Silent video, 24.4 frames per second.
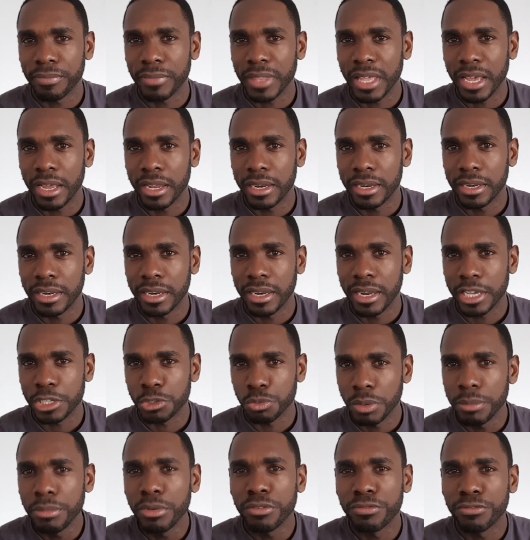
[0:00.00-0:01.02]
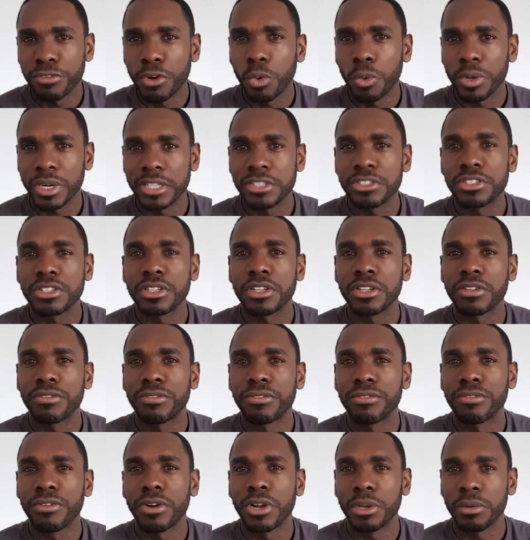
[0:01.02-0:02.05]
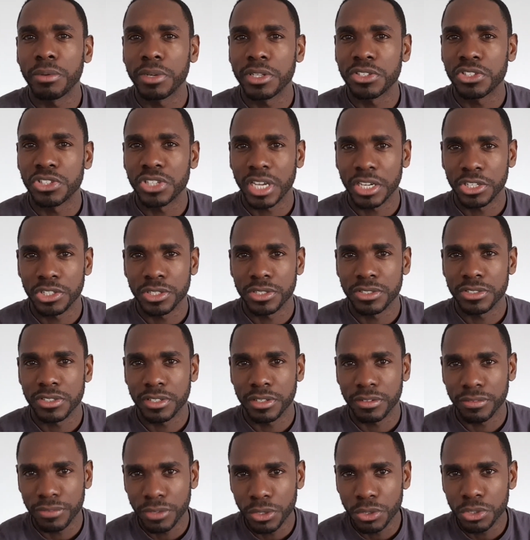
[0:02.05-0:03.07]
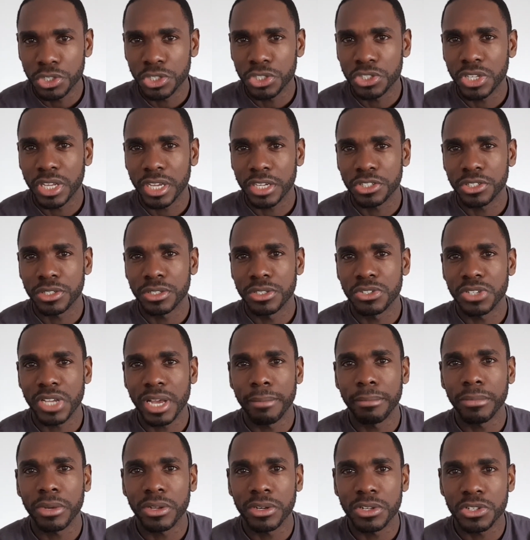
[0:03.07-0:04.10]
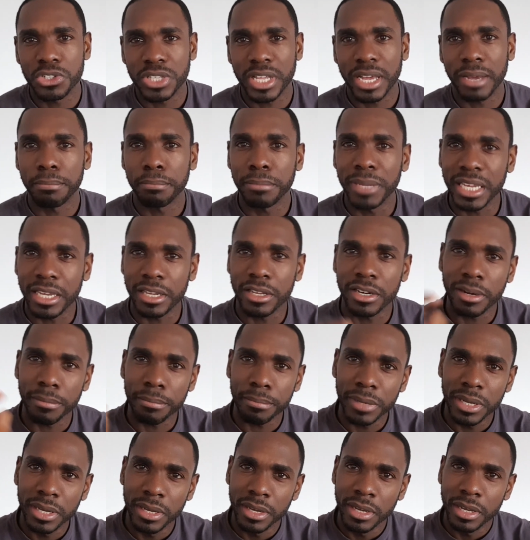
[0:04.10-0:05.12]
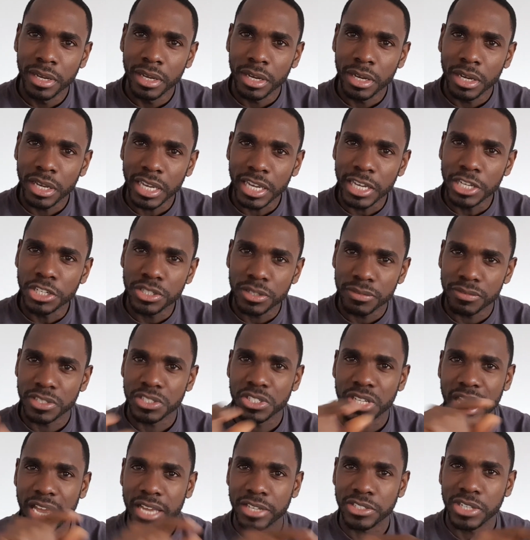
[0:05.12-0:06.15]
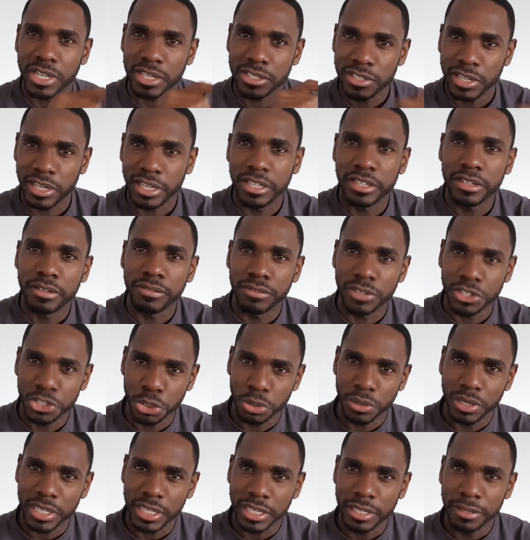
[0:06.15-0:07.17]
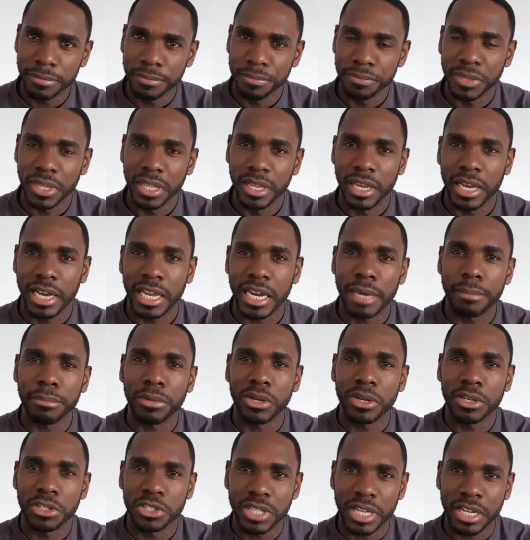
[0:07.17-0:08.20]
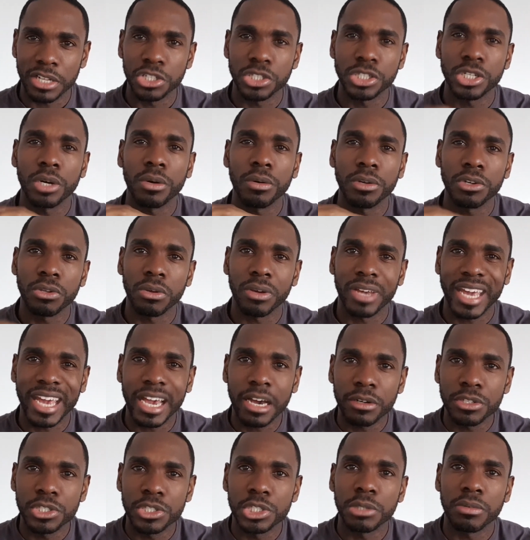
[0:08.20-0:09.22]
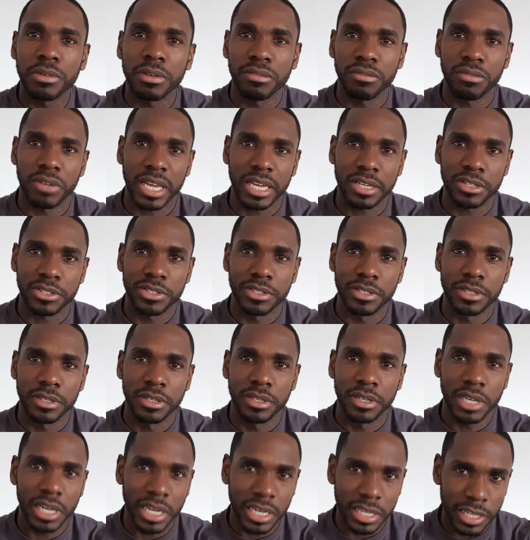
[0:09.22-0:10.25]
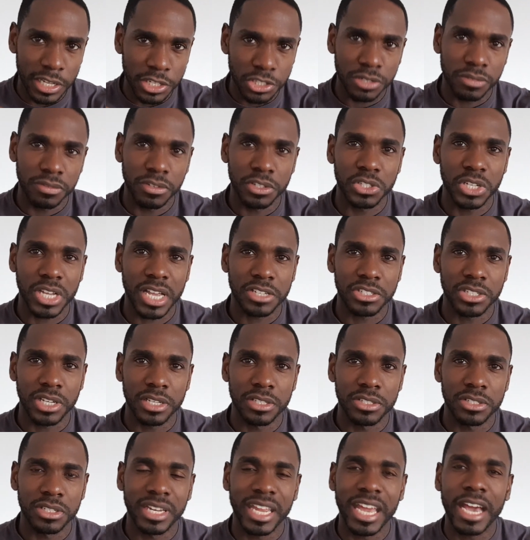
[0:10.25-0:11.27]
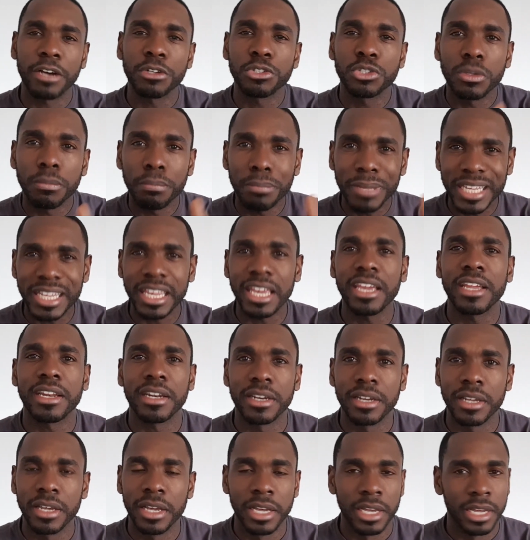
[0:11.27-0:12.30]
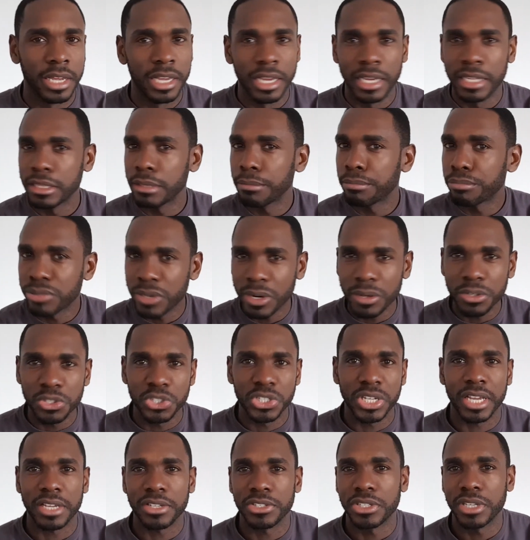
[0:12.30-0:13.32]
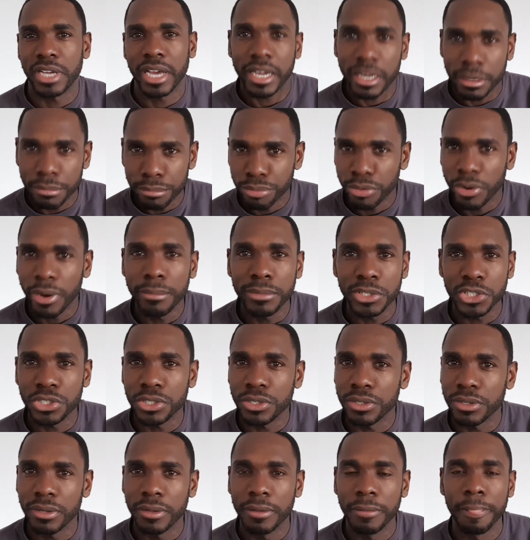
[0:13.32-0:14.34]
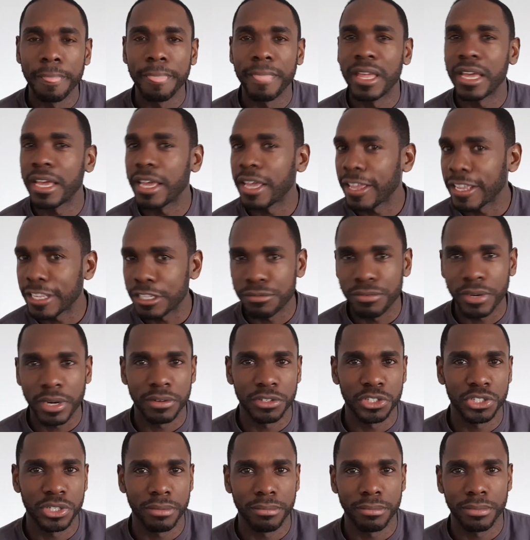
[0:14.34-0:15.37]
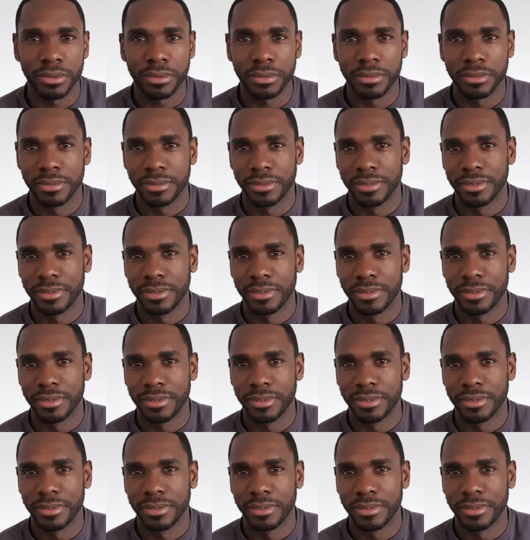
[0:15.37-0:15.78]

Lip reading: And as we move forward into the following sessions and the future sessions, I'm going to start picking up each of these assets individually, and I'm going to start showing you how to invest in each of those assets and how to begin. The process, I can promise you, is very simple.